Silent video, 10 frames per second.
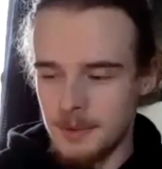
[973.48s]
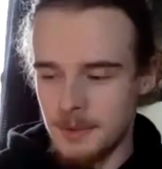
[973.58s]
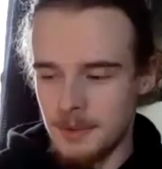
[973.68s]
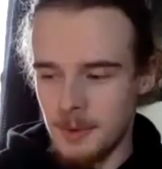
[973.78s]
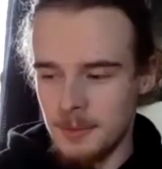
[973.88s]

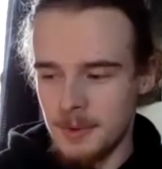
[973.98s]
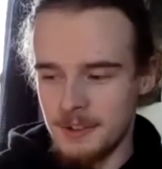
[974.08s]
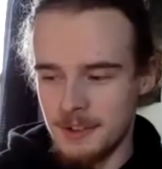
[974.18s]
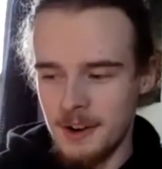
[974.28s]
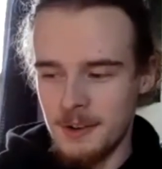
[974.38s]
When we
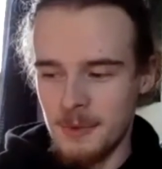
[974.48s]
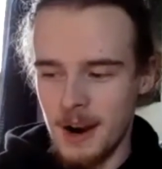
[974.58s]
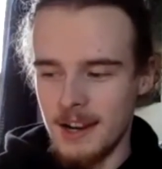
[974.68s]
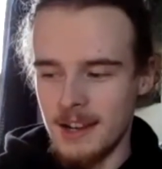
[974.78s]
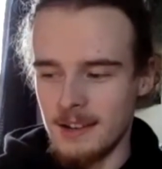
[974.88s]
started
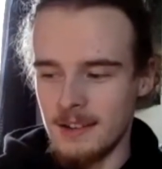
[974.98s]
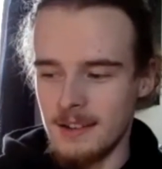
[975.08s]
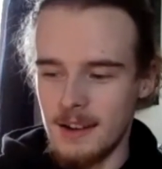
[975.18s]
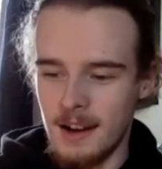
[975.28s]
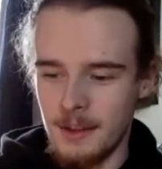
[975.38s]
writing
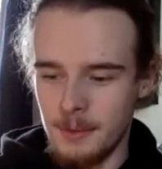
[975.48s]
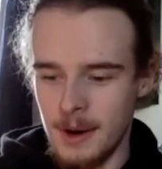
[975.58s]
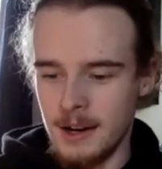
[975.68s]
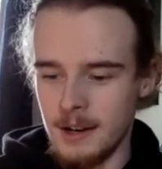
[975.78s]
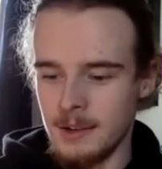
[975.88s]
the
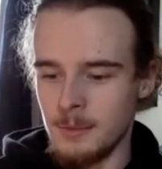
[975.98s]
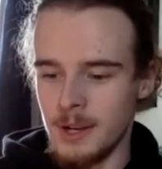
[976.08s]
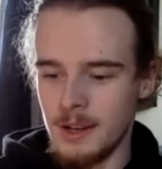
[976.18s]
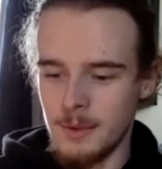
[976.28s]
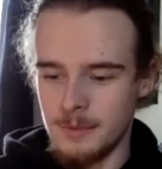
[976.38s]
record,
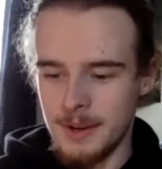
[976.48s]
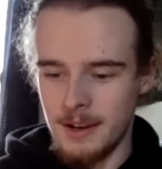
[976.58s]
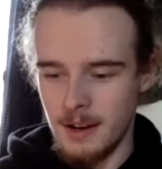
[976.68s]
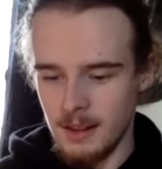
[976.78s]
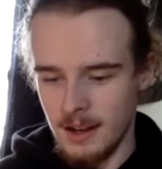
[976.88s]
we
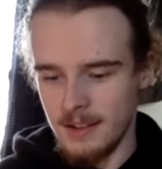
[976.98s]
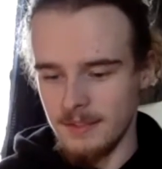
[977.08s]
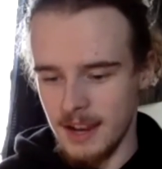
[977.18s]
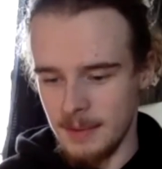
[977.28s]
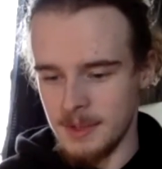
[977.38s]
spent a lot of
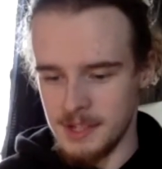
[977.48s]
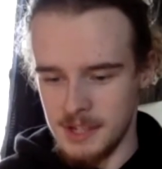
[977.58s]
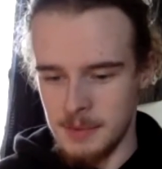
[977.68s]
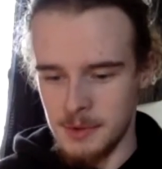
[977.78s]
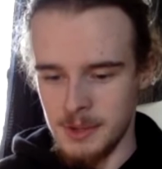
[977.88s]
time
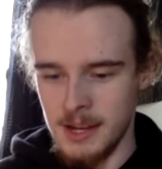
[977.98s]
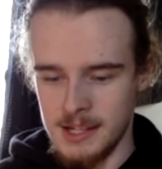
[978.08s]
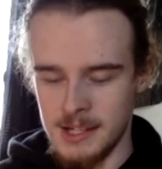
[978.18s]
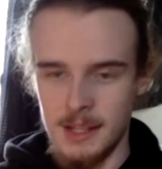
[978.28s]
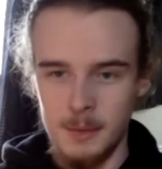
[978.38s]

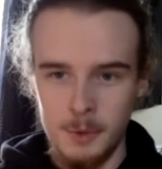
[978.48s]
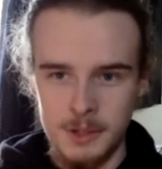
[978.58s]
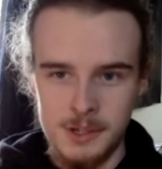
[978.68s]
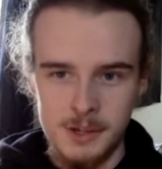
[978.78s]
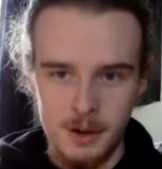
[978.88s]
conceptualizing like what
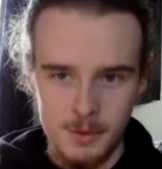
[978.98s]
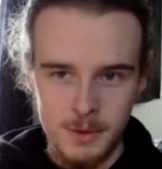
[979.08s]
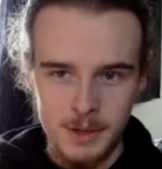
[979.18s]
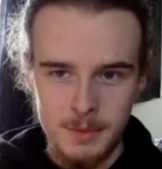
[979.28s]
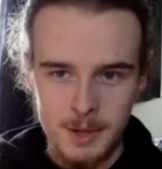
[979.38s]
the songs were
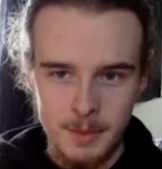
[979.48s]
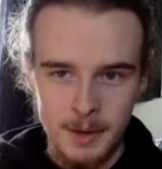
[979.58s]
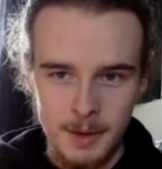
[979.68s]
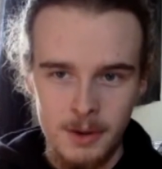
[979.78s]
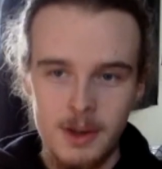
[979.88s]
going to be
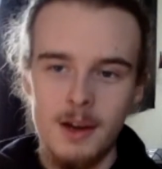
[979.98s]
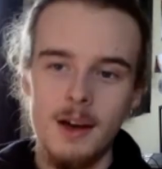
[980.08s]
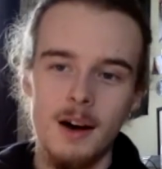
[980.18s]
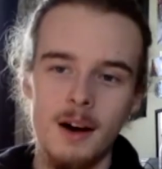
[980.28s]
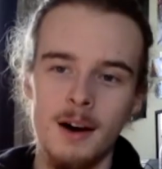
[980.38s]
about.
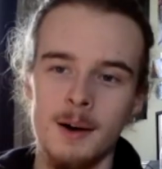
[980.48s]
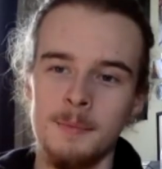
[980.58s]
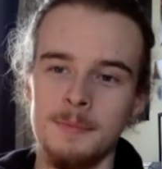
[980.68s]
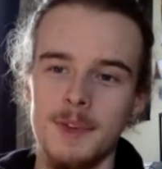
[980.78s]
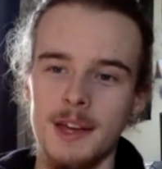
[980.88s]

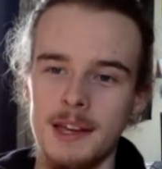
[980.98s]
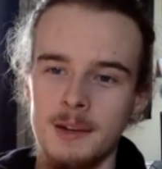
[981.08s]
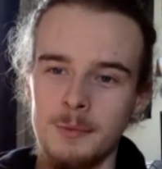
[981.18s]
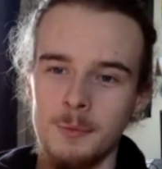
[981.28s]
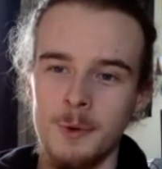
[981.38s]

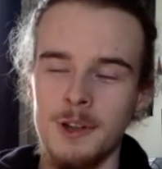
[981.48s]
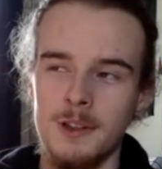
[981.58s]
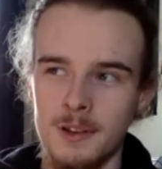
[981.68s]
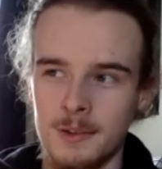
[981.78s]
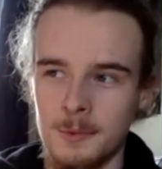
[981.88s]
And one
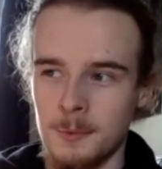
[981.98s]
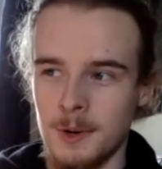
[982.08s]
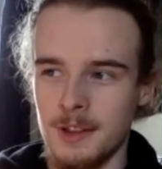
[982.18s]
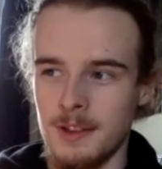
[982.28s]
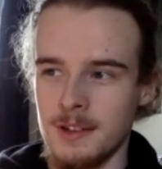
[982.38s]
of
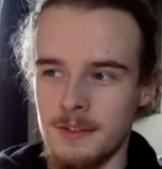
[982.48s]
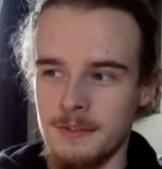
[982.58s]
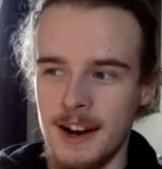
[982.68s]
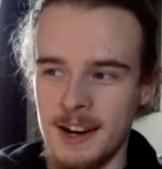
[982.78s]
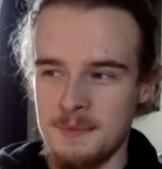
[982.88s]
the
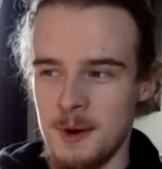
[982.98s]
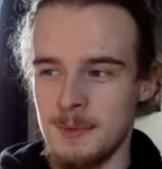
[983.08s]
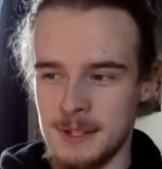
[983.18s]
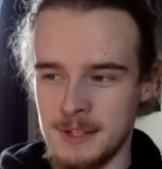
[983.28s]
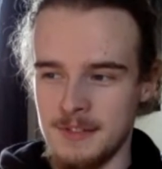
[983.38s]
defining
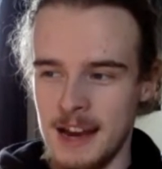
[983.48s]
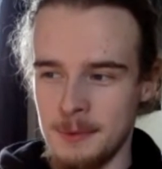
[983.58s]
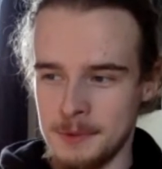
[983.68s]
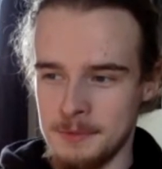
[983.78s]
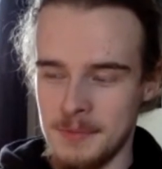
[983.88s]
moments of
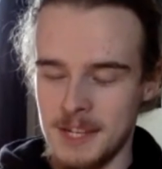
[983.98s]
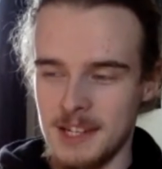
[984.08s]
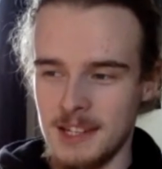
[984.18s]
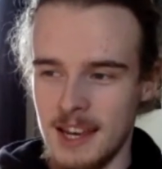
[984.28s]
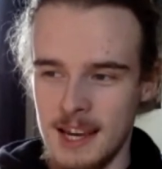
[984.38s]
that was me
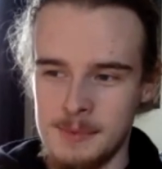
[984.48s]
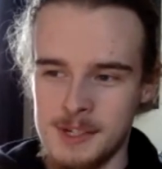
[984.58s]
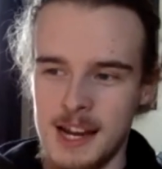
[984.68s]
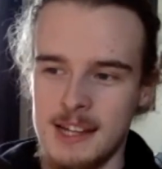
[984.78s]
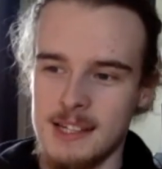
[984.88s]
and Gabe
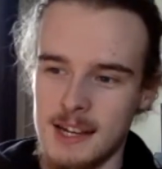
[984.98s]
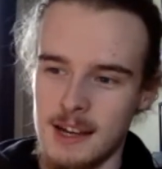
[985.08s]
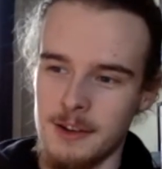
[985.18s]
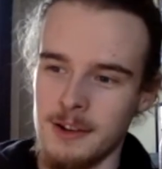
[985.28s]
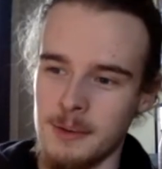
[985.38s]
sat
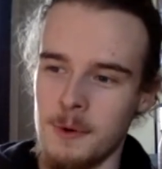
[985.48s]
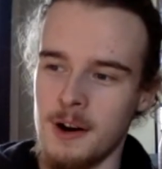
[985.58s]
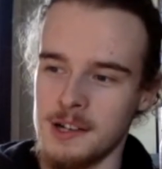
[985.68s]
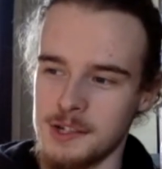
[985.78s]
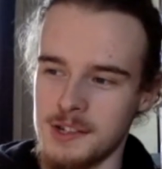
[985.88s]
together and
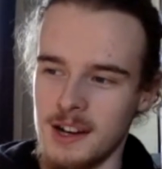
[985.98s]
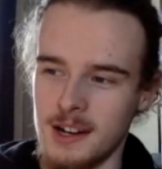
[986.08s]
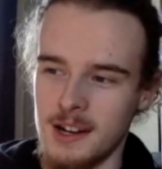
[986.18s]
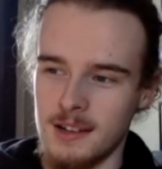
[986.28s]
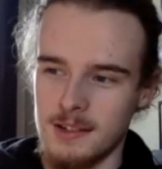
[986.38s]
watched
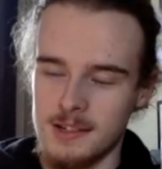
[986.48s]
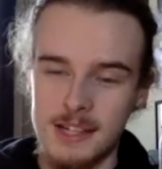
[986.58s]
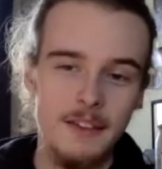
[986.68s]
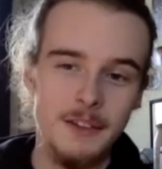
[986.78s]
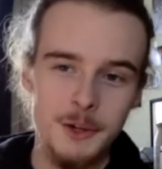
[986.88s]

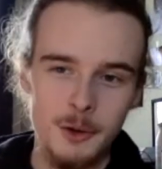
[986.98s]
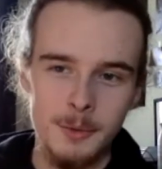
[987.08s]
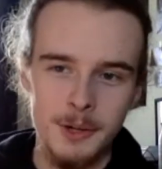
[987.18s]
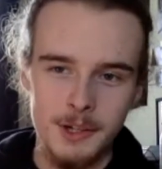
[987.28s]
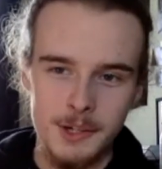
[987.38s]
Stanley
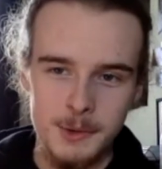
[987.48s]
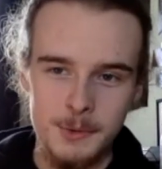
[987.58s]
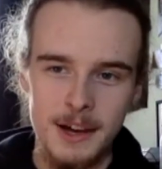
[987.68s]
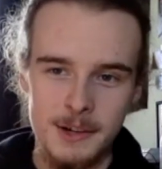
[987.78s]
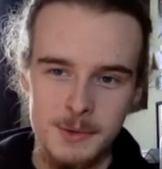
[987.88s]
Kubrick's
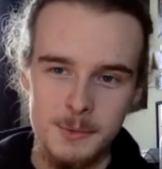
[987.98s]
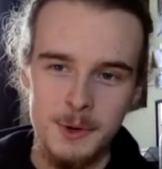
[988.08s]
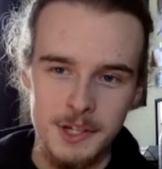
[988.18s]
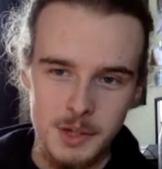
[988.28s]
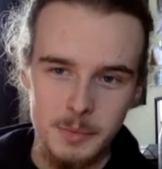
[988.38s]

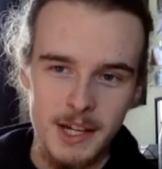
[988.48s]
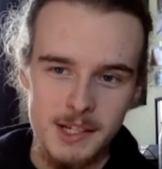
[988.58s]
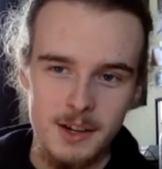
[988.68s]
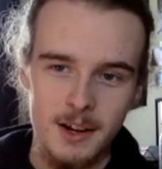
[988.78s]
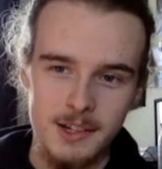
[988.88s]
2001: A
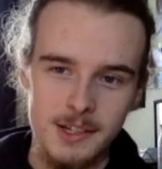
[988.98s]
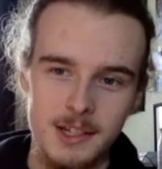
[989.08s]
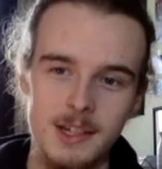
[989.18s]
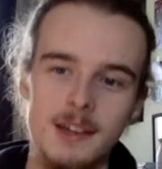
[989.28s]
Space Odyssey.